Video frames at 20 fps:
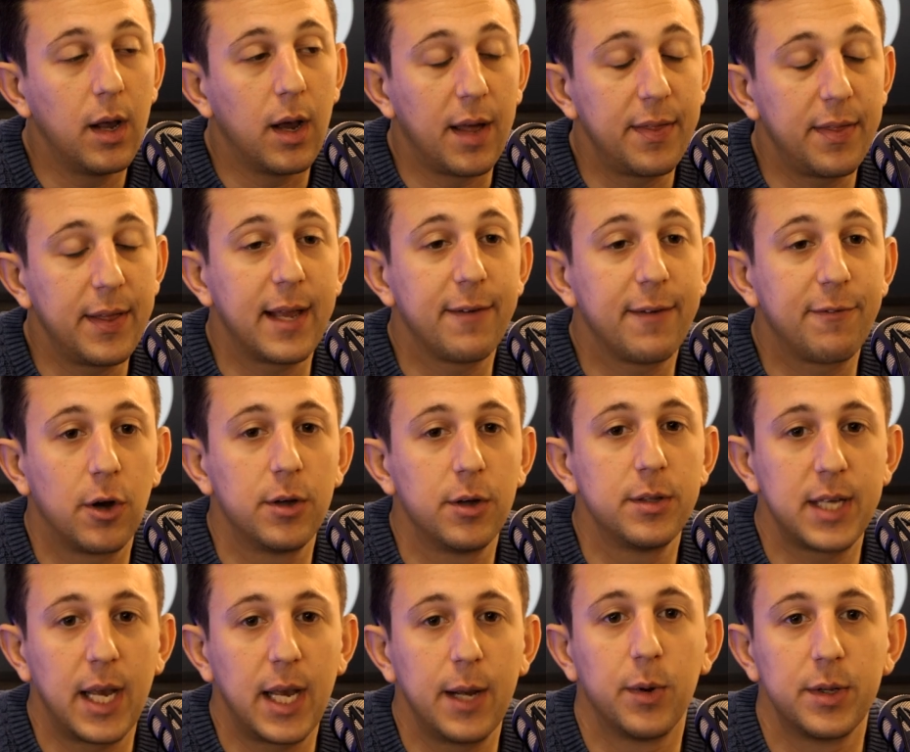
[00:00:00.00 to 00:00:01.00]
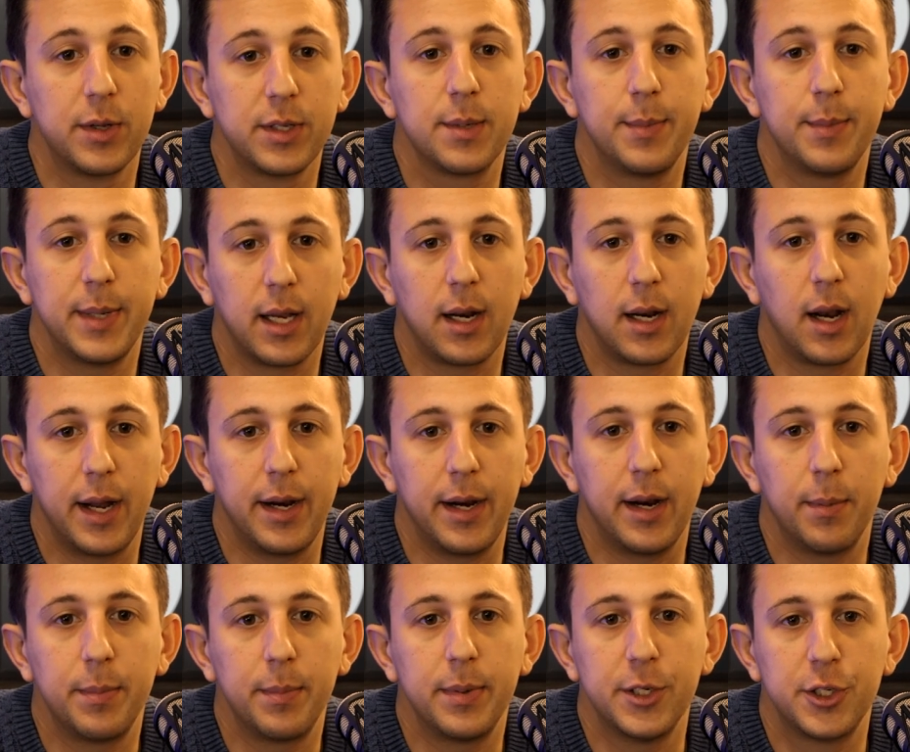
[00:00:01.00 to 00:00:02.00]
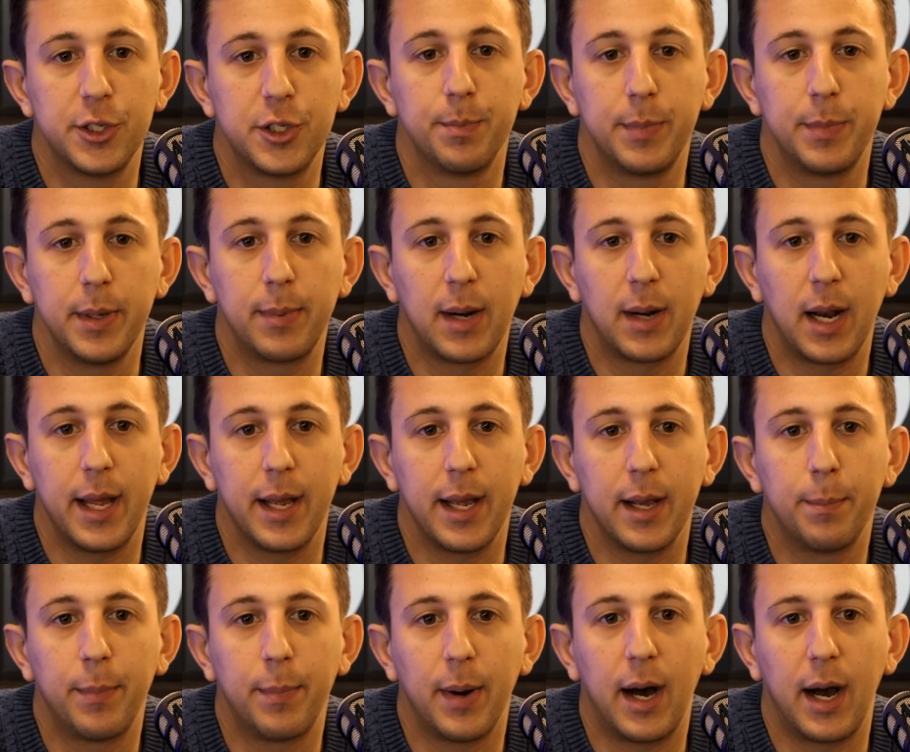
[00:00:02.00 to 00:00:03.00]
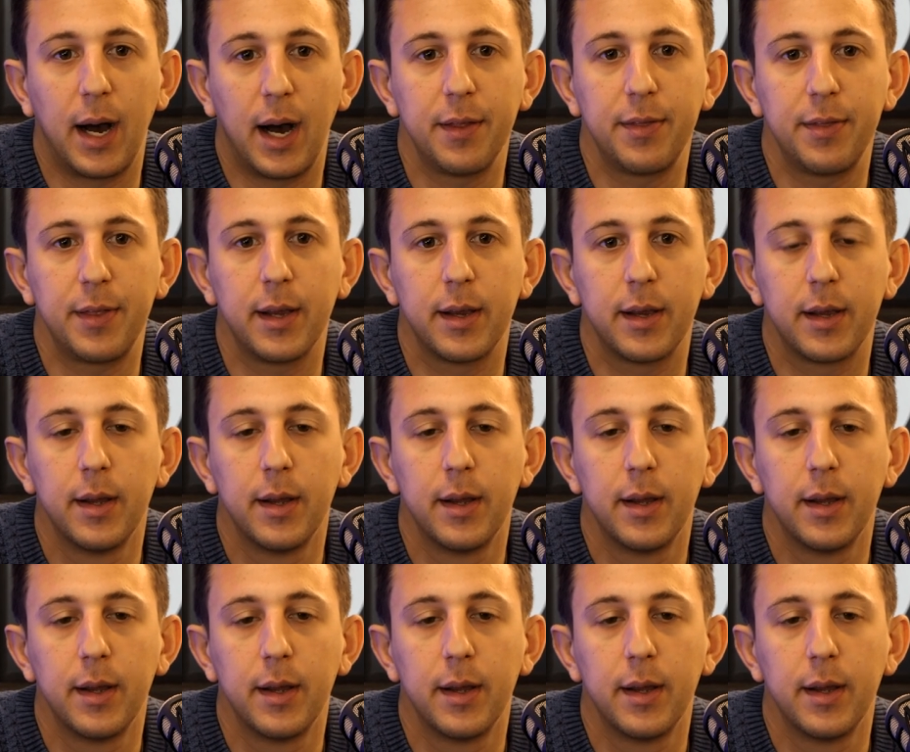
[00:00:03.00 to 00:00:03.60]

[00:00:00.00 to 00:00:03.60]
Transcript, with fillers: I think if Conte wants him in the lineup, he should be playing. But even I if there's a